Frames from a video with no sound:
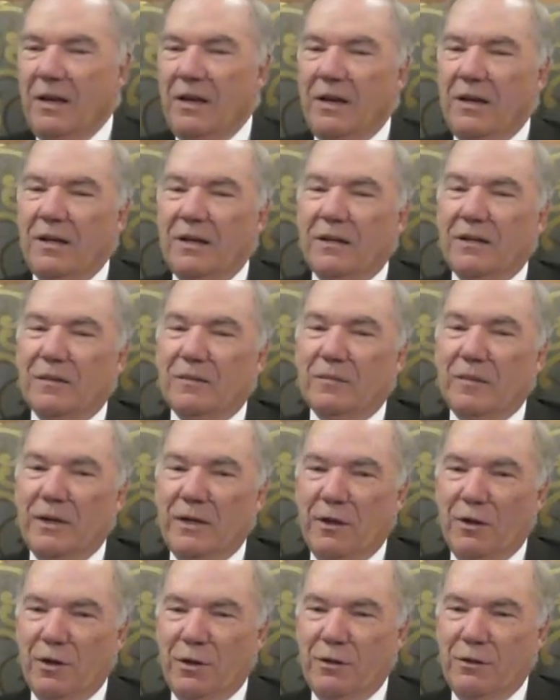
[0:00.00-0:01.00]

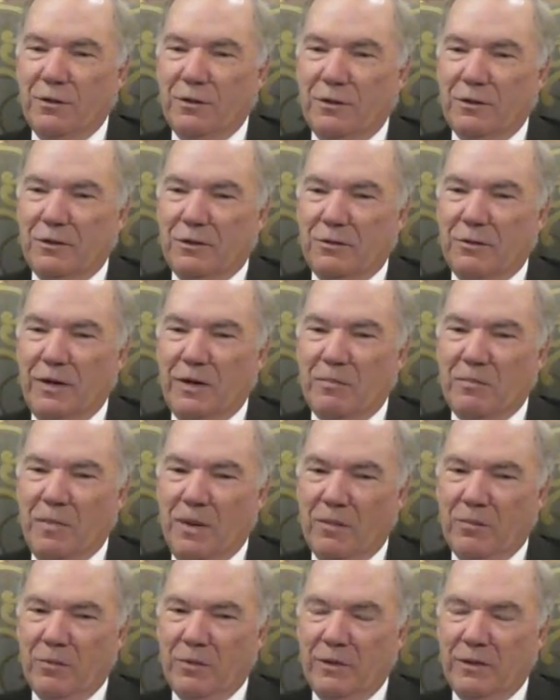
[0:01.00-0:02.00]
My other great
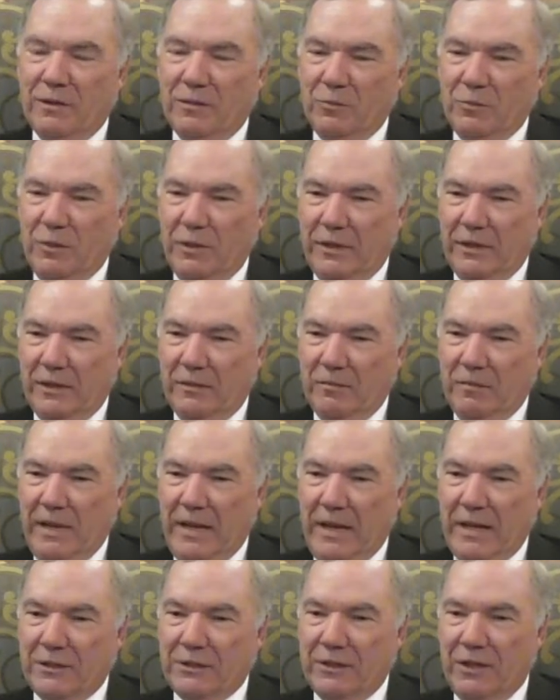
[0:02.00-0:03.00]
memory of winning a
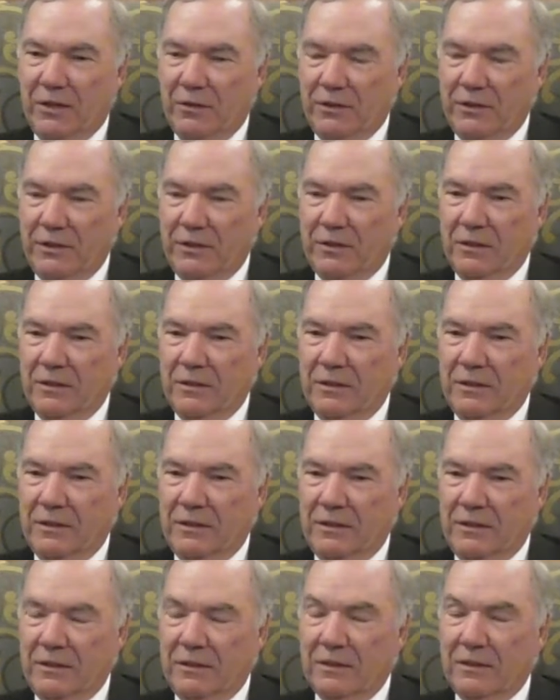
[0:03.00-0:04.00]
match out here
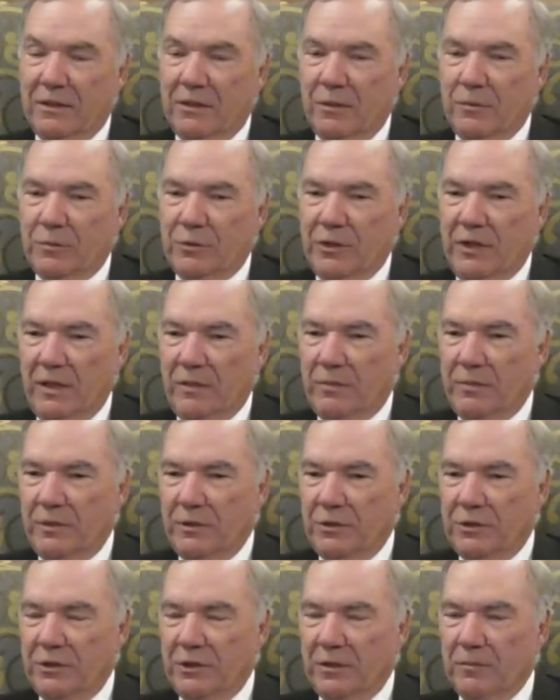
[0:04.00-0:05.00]
in the club
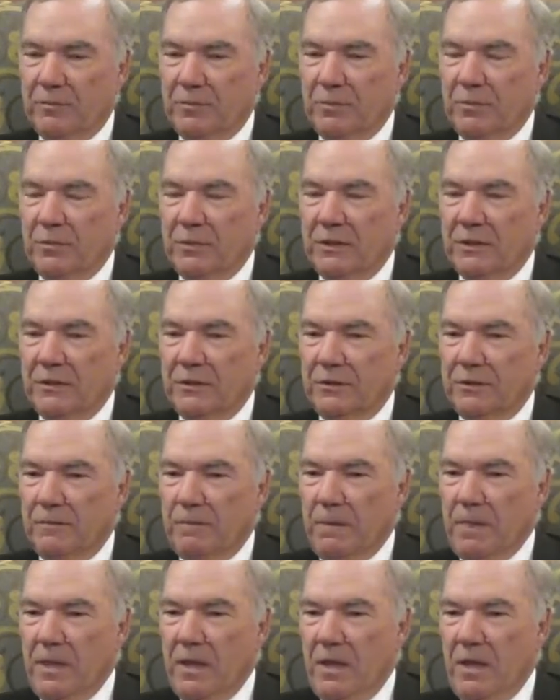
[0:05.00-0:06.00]
championship was
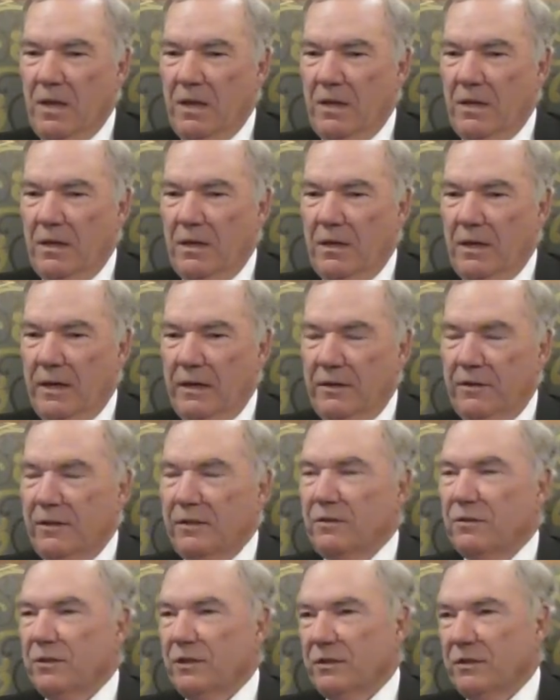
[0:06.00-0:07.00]
in
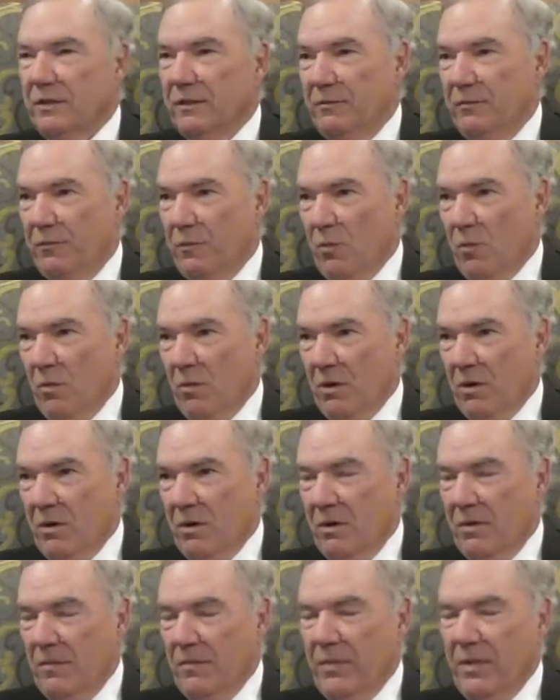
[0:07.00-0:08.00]

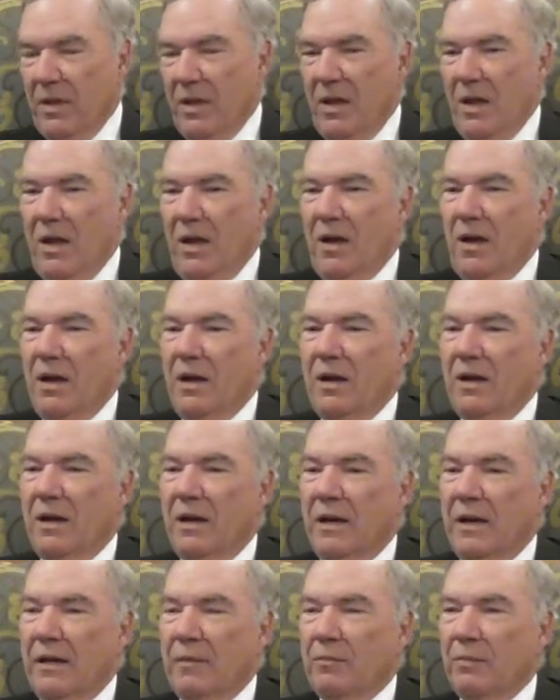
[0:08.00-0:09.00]
1964.
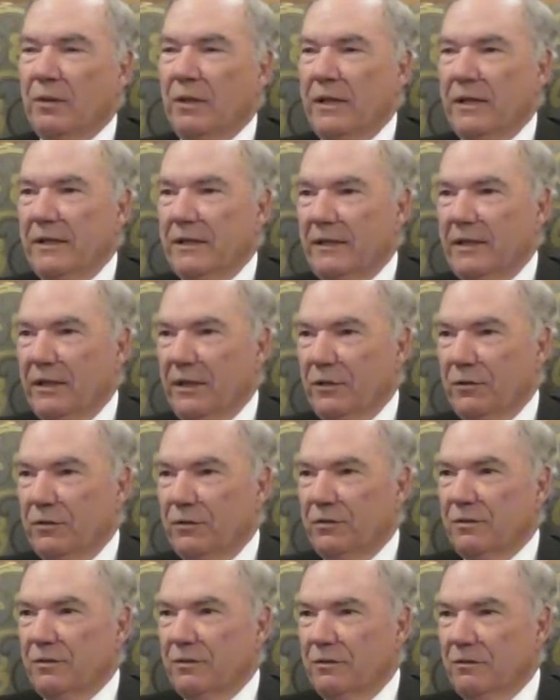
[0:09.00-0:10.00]
I played
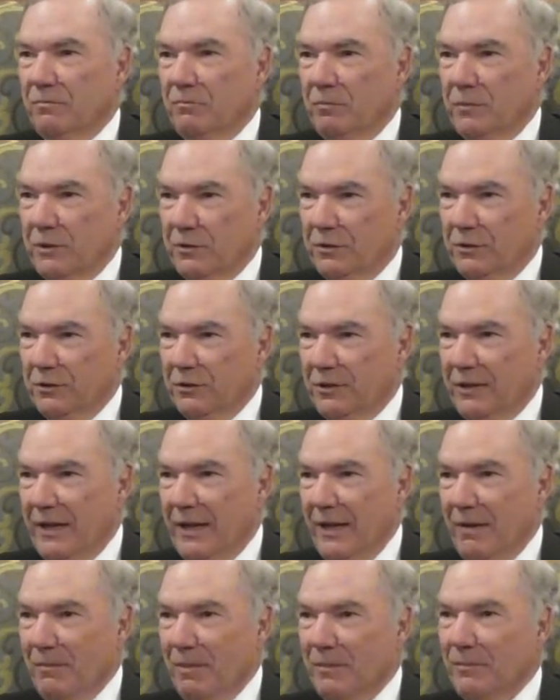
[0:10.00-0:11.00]
against Mr.
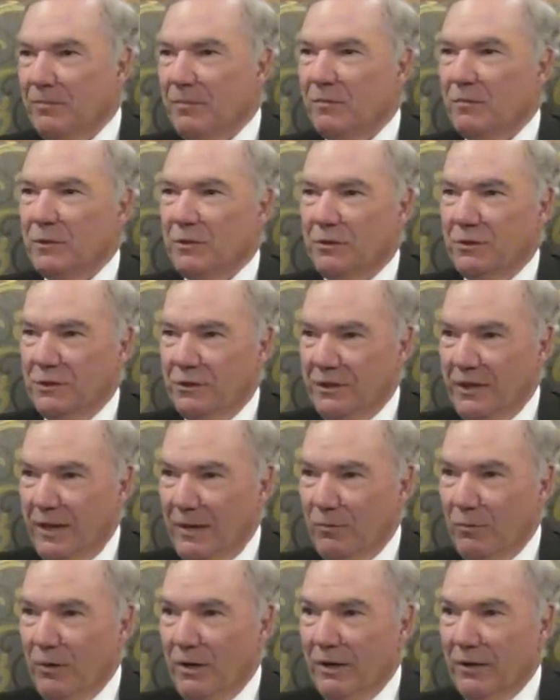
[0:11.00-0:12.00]

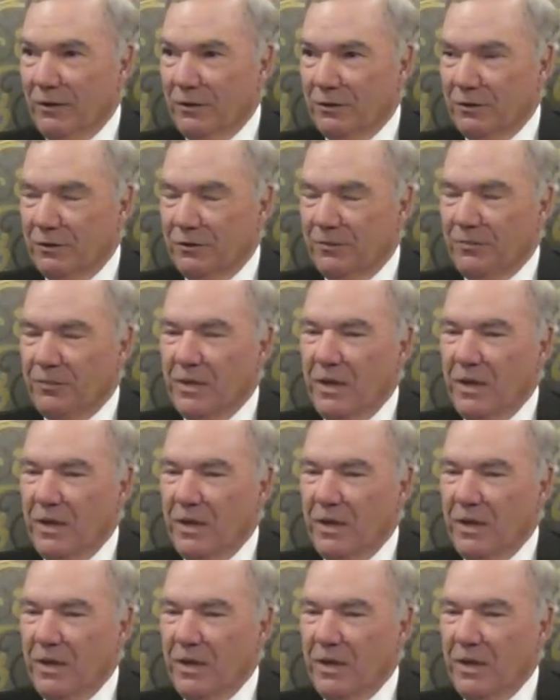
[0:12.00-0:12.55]
Sam Reynolds,